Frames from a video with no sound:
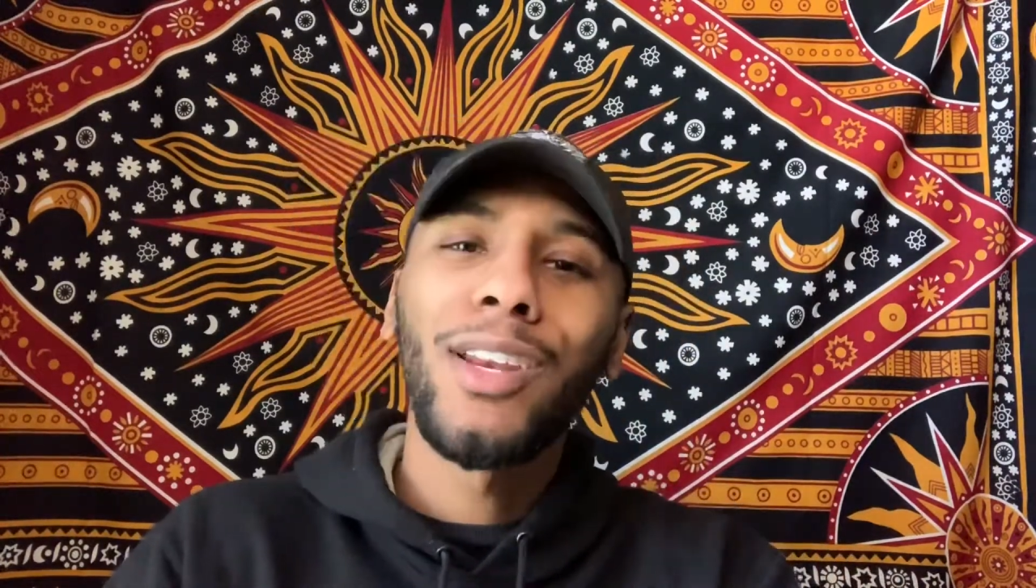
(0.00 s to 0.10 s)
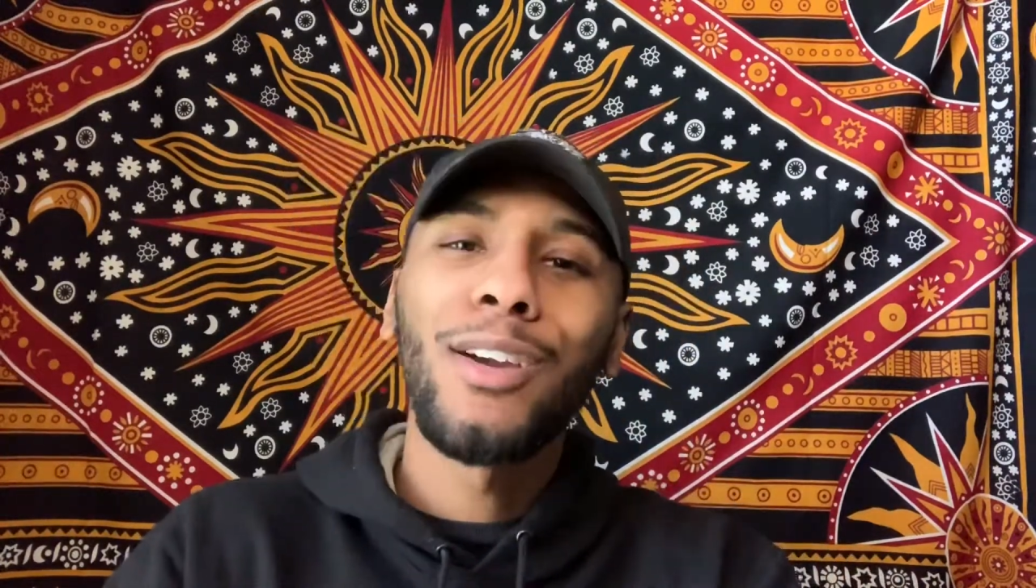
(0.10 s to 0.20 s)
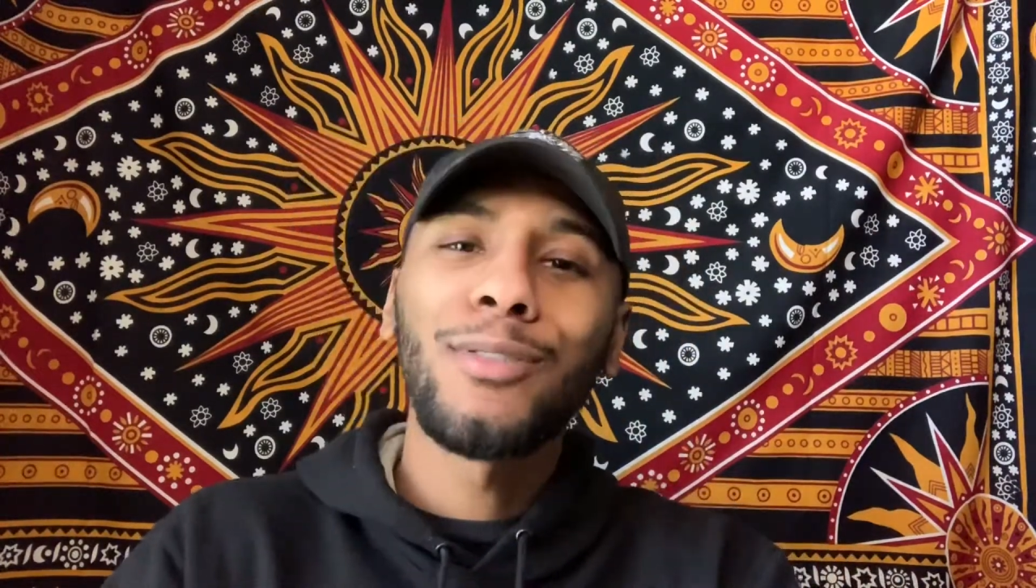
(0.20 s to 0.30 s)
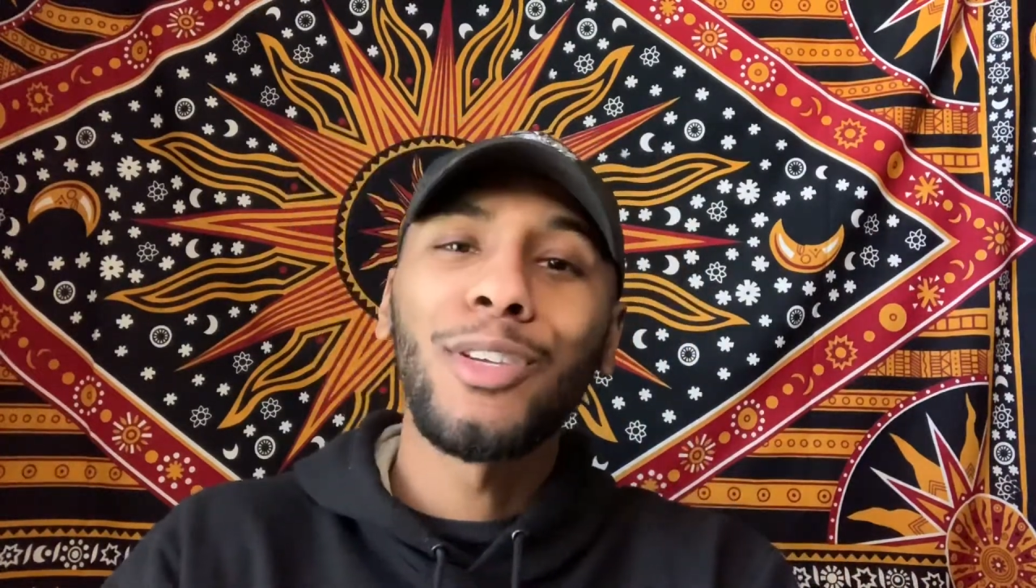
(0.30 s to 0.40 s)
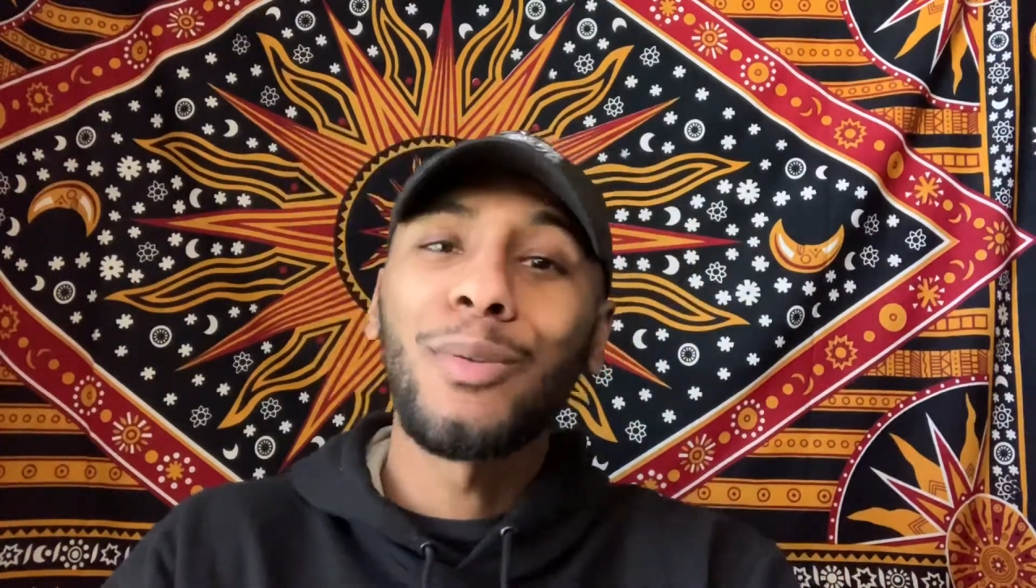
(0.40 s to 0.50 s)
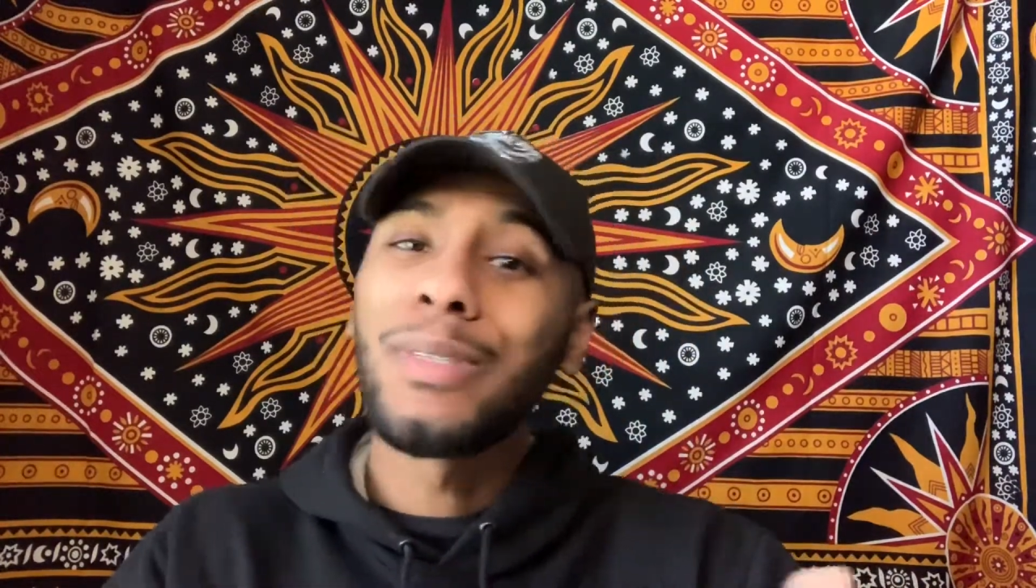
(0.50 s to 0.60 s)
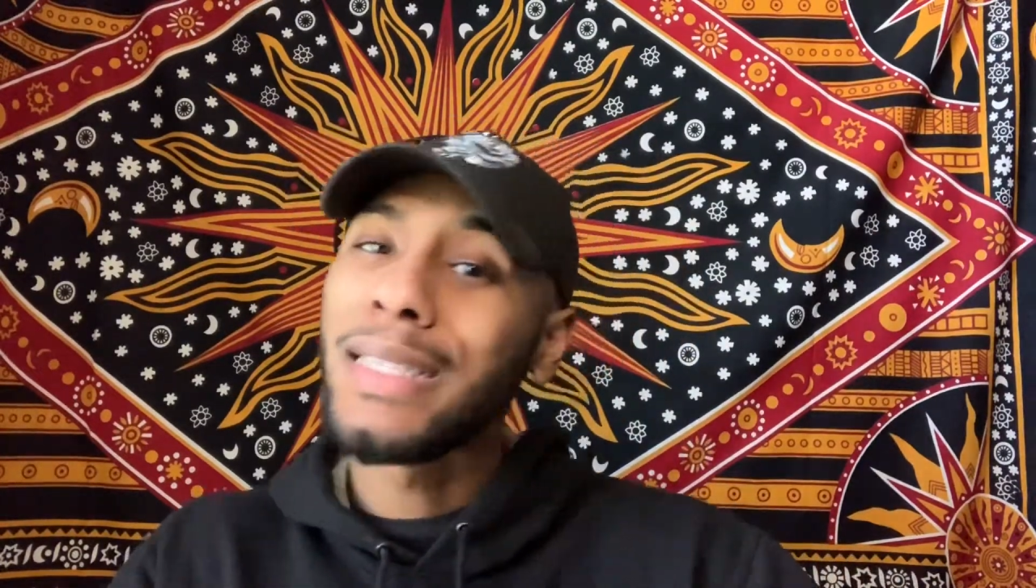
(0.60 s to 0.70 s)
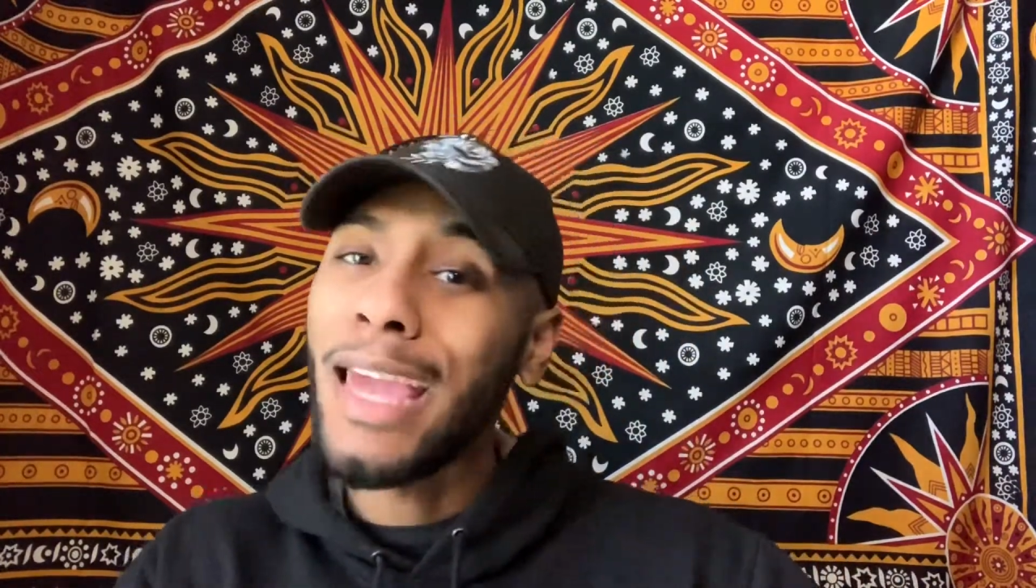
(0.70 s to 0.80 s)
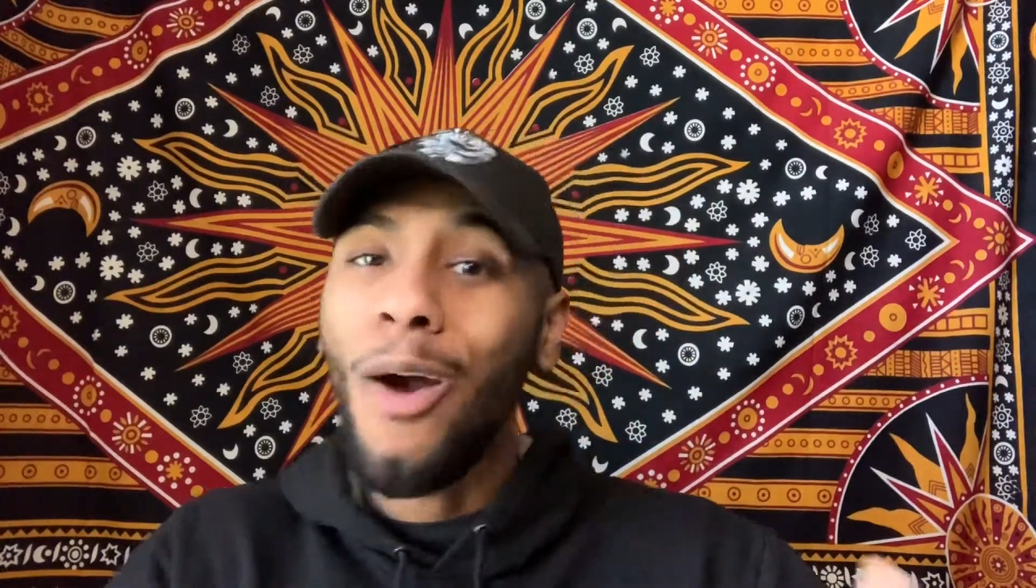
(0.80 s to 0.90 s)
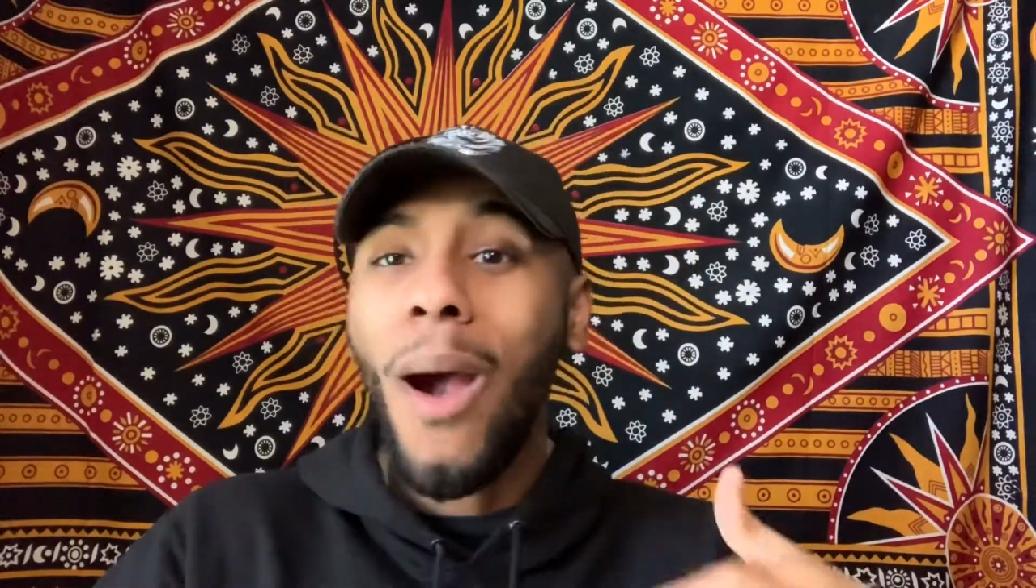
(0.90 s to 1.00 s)
video so you
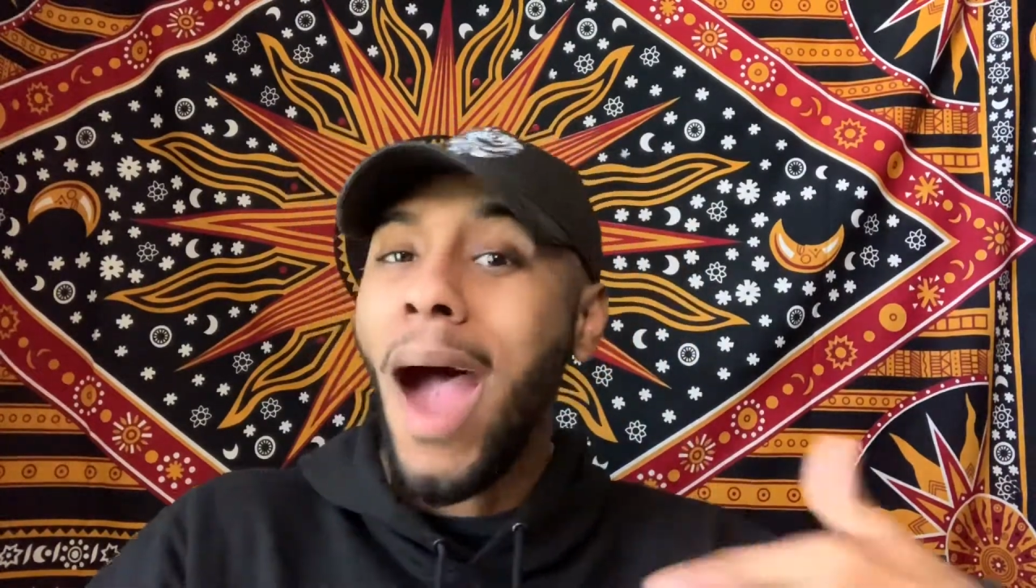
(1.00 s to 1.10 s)
see how